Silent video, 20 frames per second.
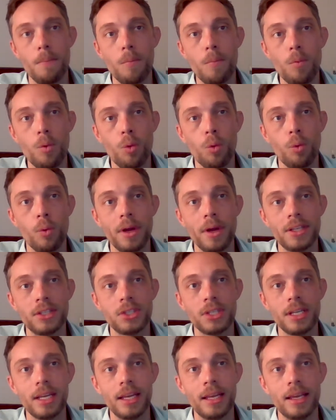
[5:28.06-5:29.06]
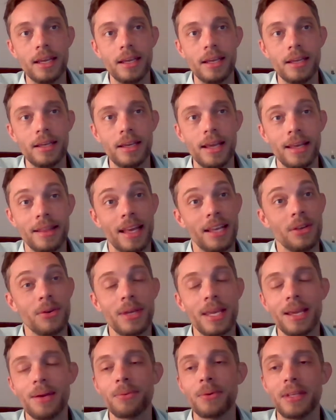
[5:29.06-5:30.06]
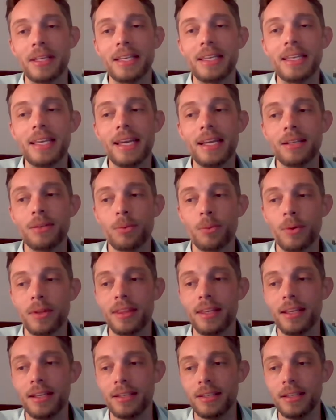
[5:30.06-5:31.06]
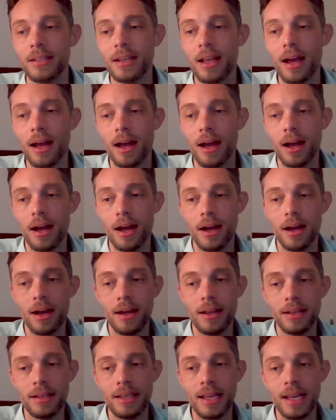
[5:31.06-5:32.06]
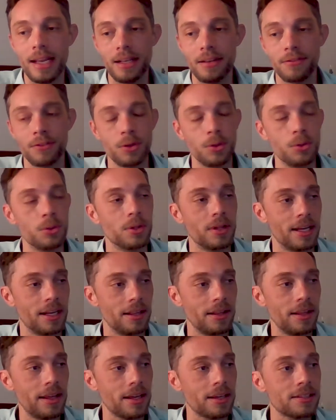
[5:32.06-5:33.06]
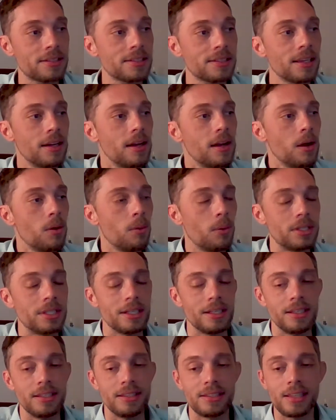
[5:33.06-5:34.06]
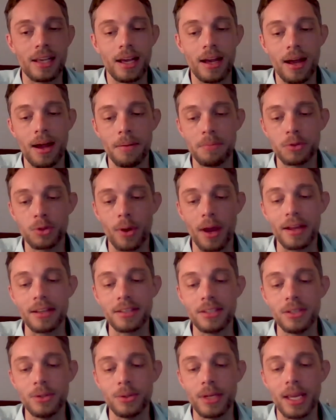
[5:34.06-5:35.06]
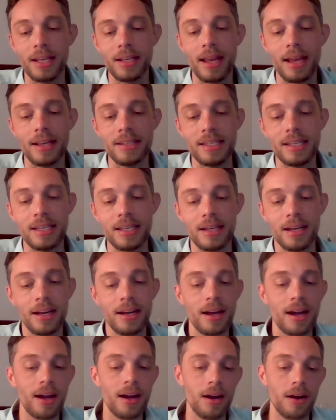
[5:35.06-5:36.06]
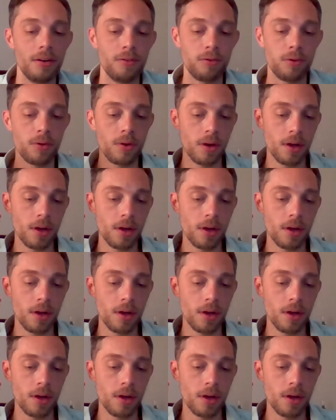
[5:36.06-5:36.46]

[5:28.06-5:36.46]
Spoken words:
which is, and that you can't really get within native Google Analytics, which is trying to get an idea of